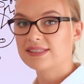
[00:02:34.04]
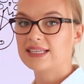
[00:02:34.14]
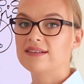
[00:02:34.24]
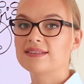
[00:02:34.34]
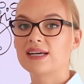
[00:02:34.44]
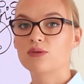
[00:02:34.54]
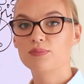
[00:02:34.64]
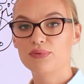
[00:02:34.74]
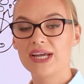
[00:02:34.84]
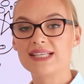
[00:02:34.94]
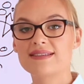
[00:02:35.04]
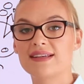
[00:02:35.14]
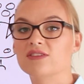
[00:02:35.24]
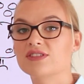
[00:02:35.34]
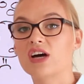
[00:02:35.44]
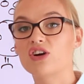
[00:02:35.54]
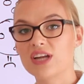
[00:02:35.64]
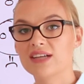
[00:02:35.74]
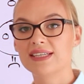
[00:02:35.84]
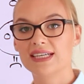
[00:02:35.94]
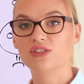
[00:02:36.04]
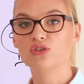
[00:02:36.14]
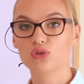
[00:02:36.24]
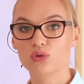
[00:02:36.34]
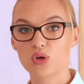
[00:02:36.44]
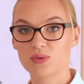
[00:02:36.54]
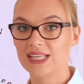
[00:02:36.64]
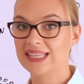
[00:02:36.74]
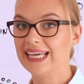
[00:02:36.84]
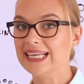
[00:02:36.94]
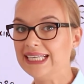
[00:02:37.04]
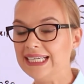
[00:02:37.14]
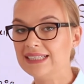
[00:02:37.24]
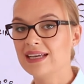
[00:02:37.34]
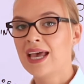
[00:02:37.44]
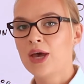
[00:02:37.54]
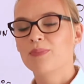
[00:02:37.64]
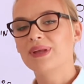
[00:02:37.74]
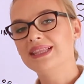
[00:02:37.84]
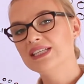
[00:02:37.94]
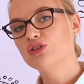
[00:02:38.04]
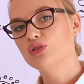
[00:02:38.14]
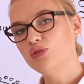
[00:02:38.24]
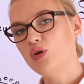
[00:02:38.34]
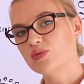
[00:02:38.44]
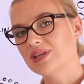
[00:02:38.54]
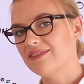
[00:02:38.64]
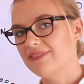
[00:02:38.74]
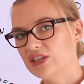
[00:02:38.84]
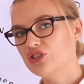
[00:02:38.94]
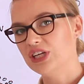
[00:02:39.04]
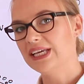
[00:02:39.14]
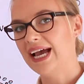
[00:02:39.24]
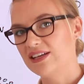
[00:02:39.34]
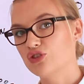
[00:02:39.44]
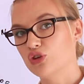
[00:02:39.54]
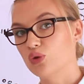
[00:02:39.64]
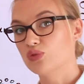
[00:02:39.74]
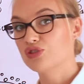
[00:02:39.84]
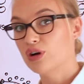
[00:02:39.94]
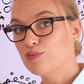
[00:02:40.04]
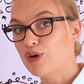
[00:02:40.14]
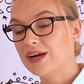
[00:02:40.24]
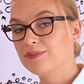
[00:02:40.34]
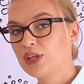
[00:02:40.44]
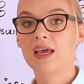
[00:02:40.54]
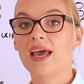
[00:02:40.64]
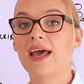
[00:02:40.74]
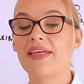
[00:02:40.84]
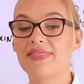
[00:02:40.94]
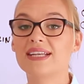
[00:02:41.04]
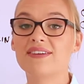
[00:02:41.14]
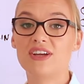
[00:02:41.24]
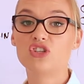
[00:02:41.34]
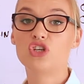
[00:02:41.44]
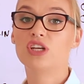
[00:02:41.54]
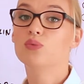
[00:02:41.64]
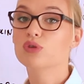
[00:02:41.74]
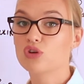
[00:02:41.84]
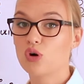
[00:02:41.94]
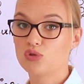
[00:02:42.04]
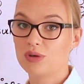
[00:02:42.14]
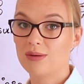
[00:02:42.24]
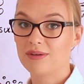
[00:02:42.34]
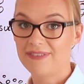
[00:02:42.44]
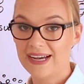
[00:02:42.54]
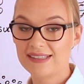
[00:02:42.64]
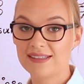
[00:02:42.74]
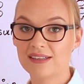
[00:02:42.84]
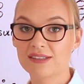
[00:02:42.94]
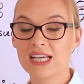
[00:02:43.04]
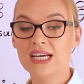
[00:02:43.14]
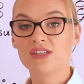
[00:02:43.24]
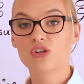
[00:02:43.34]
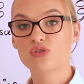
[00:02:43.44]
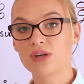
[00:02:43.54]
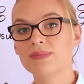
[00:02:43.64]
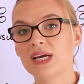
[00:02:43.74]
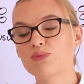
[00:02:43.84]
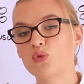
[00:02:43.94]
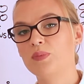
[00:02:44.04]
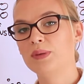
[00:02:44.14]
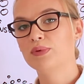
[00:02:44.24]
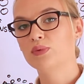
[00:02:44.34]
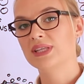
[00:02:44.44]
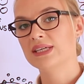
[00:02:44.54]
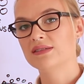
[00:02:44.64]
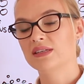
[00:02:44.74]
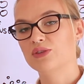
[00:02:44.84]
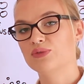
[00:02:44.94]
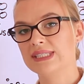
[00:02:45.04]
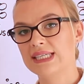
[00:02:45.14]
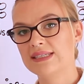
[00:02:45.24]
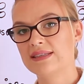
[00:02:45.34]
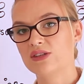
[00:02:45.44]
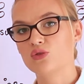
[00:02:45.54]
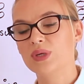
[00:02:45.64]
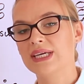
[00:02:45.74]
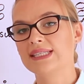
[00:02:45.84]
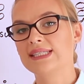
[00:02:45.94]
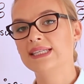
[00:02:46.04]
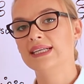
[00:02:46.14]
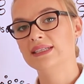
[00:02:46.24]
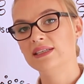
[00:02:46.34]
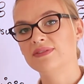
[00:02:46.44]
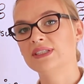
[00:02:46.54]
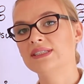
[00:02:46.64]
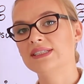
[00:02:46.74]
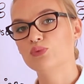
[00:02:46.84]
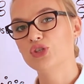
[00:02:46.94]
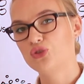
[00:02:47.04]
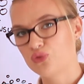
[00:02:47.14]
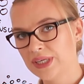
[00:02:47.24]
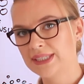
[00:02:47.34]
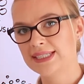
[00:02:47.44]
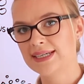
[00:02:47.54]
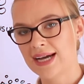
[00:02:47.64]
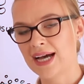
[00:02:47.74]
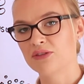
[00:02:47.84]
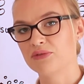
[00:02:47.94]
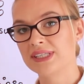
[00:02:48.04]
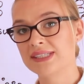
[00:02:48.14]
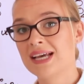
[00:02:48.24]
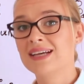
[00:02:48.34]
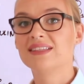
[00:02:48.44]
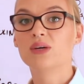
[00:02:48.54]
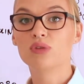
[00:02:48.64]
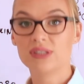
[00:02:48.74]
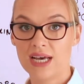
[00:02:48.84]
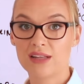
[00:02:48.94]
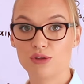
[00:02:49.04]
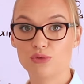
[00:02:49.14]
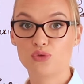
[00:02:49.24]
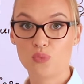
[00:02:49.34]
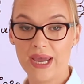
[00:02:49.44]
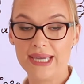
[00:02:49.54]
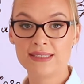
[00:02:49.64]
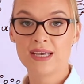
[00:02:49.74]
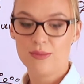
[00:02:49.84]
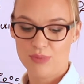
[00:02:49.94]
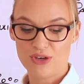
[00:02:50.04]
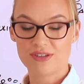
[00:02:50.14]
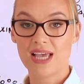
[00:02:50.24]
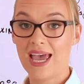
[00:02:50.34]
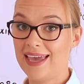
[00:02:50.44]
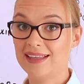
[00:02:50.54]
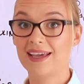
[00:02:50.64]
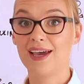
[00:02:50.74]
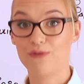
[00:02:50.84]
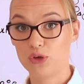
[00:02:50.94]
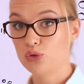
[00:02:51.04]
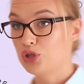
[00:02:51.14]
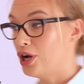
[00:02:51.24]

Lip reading: cells, our brain cells are not getting glucose that they need. But this glucose eventually has to go somewhere, and that eventually will go to our fat cells. So sometimes with people with insulin resistance, we can see that even restricting calories, they will not lose weight because A, they have huge